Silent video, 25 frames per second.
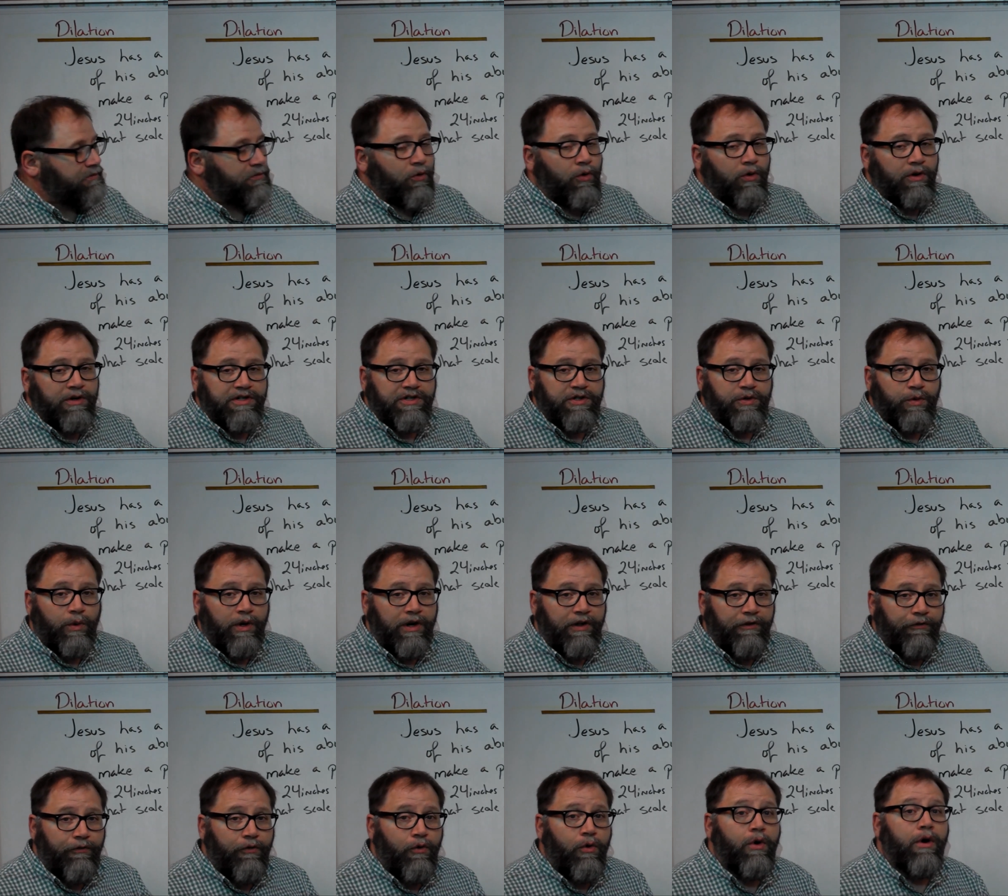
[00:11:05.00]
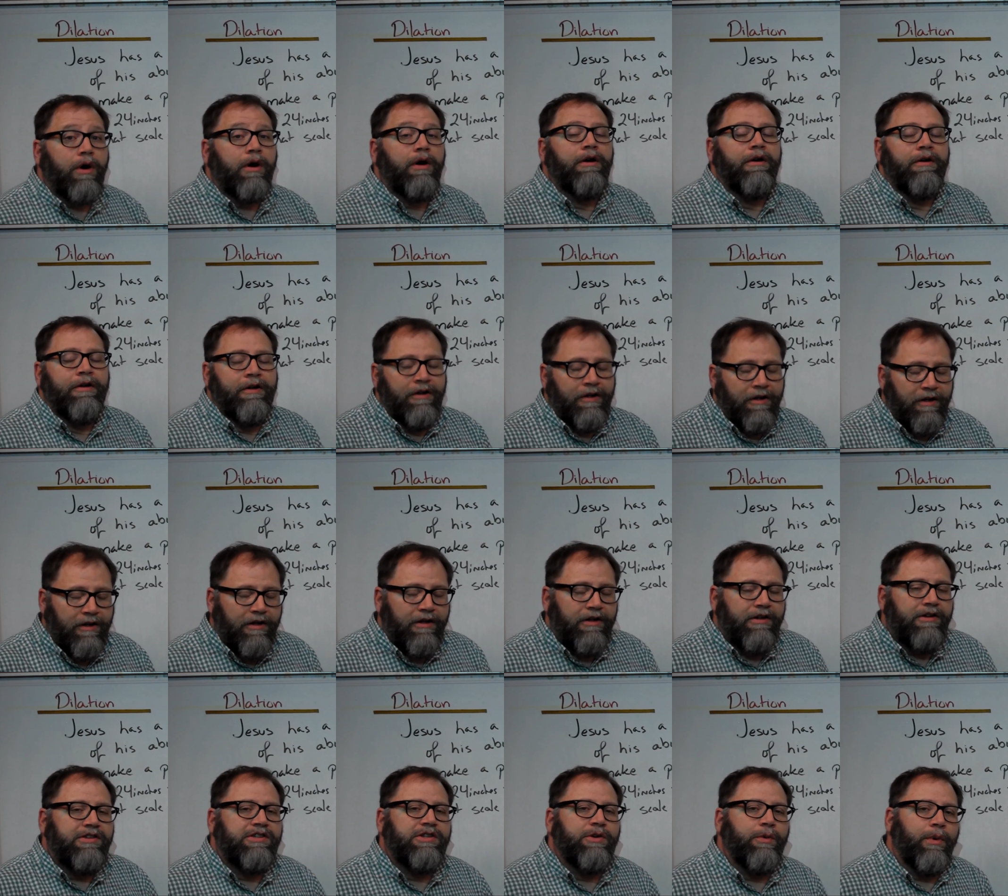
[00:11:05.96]
4 is 24.
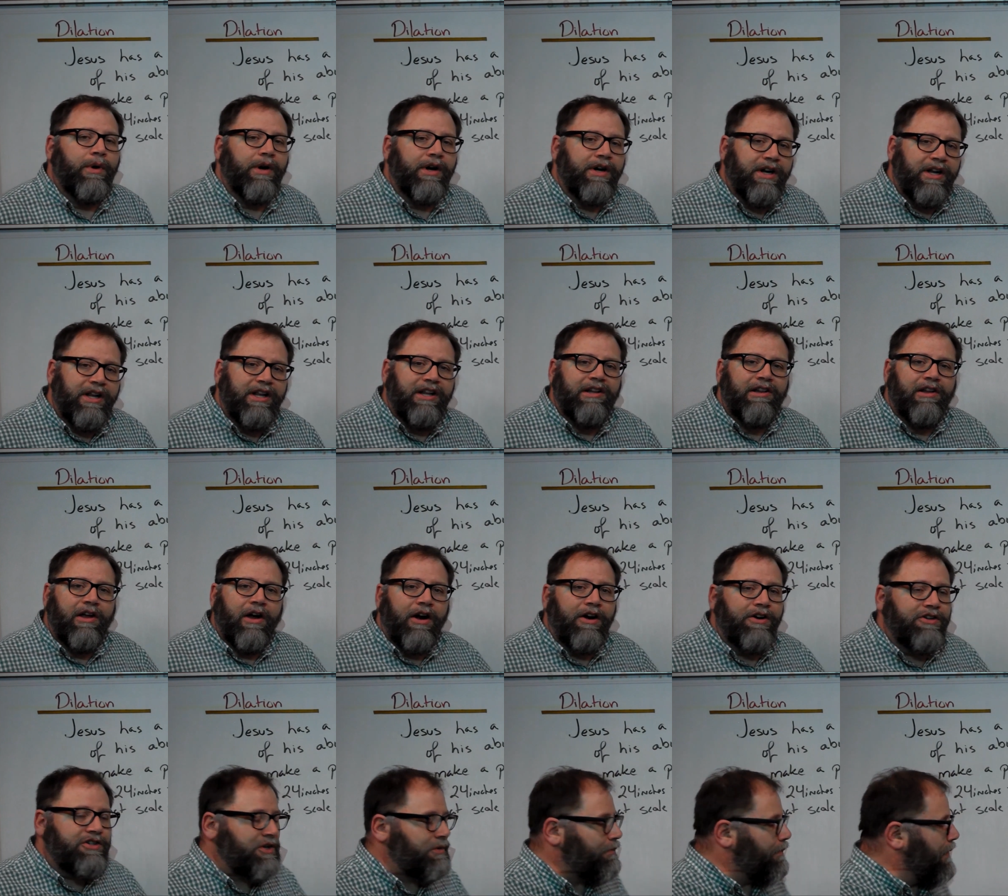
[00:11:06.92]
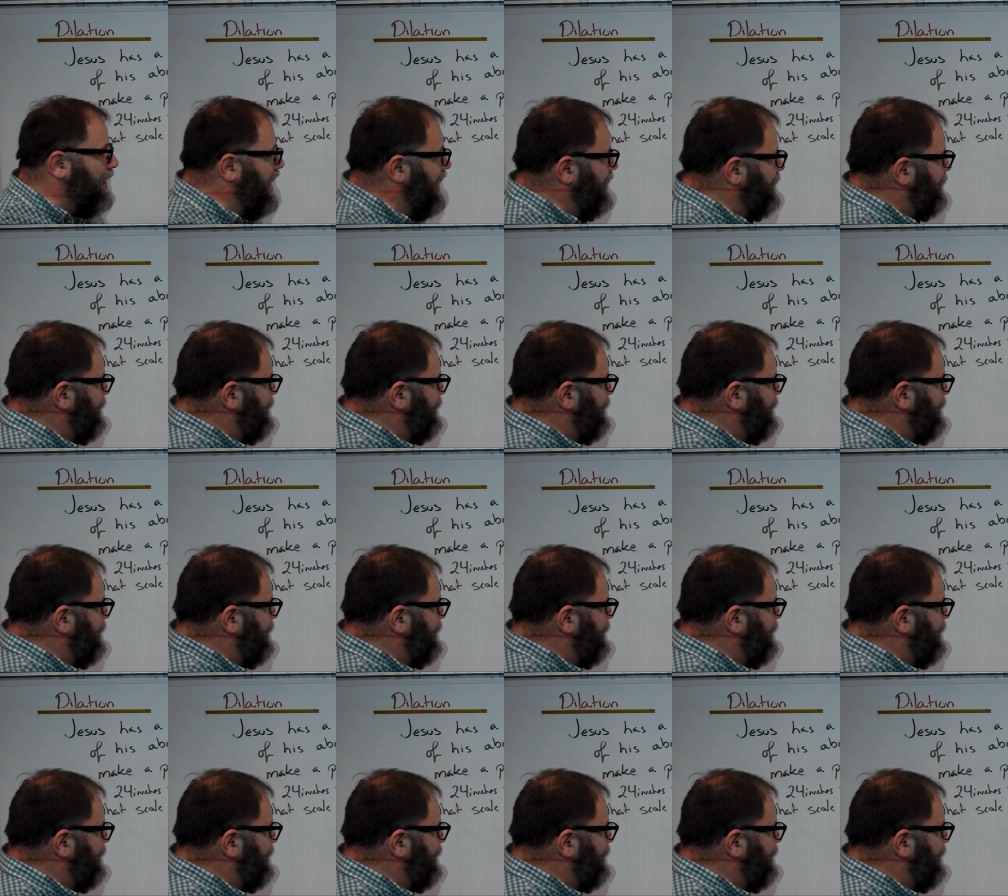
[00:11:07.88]
So we're going to enlarge it by